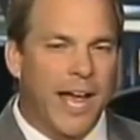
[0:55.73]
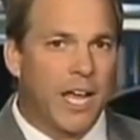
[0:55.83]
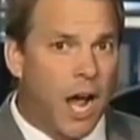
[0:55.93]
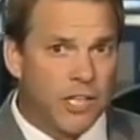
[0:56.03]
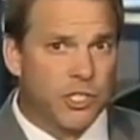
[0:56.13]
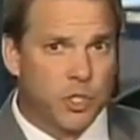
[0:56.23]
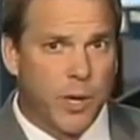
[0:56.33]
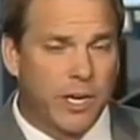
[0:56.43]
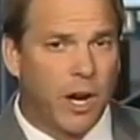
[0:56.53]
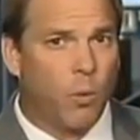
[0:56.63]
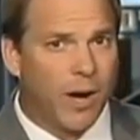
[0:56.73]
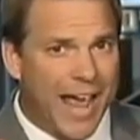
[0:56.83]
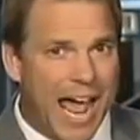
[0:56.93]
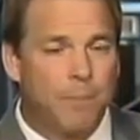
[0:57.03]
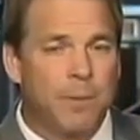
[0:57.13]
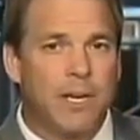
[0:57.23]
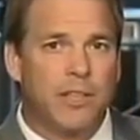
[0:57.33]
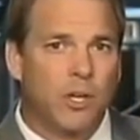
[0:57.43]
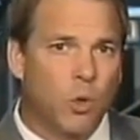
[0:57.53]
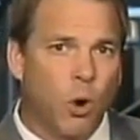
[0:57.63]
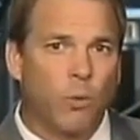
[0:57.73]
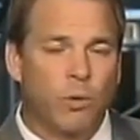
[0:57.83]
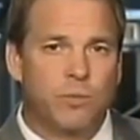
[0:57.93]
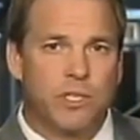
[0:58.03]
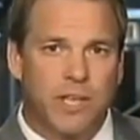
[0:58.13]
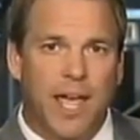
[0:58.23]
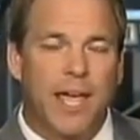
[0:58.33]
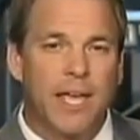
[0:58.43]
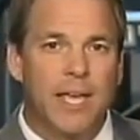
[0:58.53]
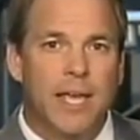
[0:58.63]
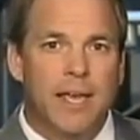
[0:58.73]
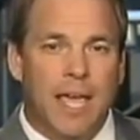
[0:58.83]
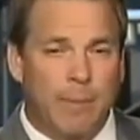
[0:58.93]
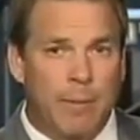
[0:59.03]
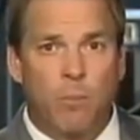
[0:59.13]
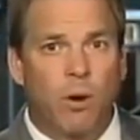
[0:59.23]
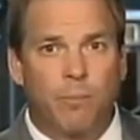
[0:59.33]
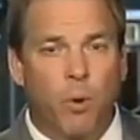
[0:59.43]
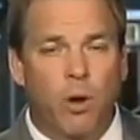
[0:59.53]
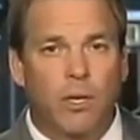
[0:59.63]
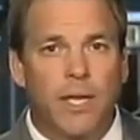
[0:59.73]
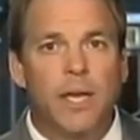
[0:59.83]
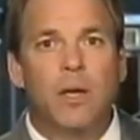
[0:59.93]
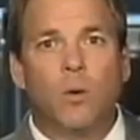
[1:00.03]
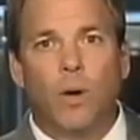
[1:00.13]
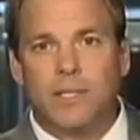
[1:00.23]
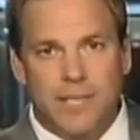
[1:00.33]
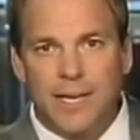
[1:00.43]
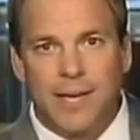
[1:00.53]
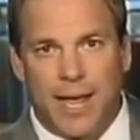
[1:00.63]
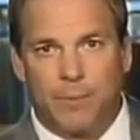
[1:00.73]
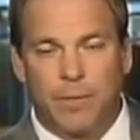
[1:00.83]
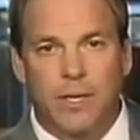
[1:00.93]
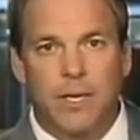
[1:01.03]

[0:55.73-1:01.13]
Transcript: I concentrated on what happened in the courtroom today, and maybe more importantly, what didn't happen.